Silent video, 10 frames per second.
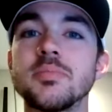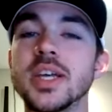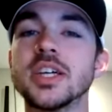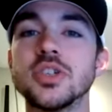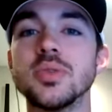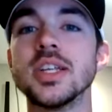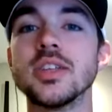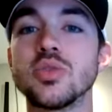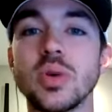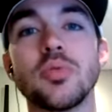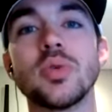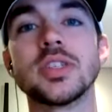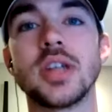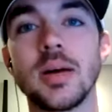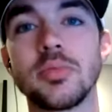because you needed three
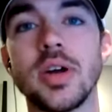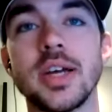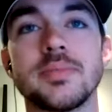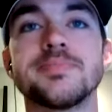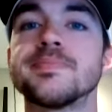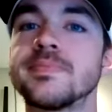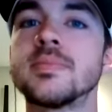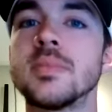points to upgrade. Mm,